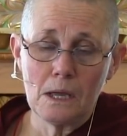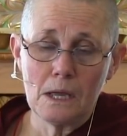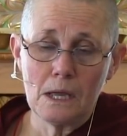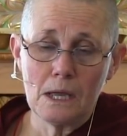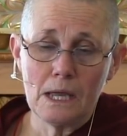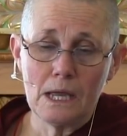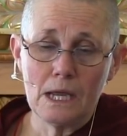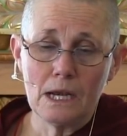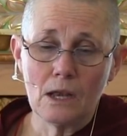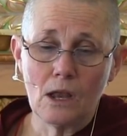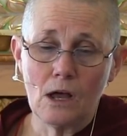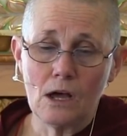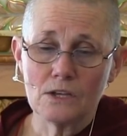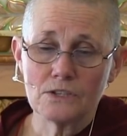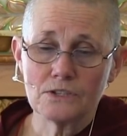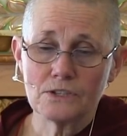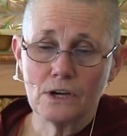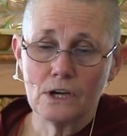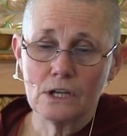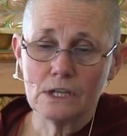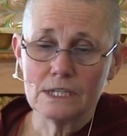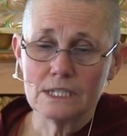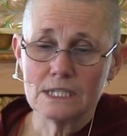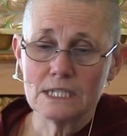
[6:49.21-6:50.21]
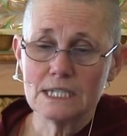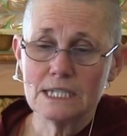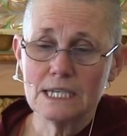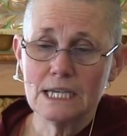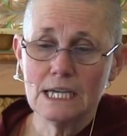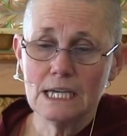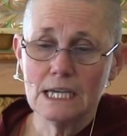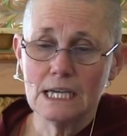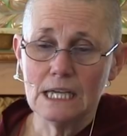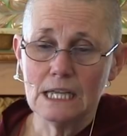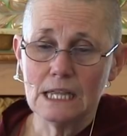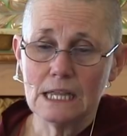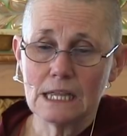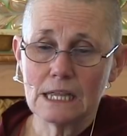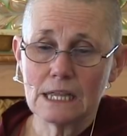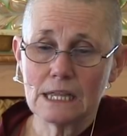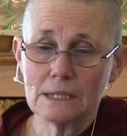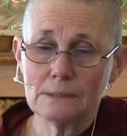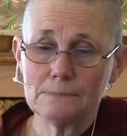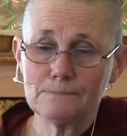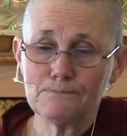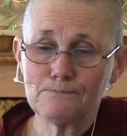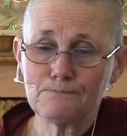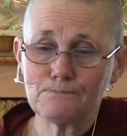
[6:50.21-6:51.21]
He lost all his teeth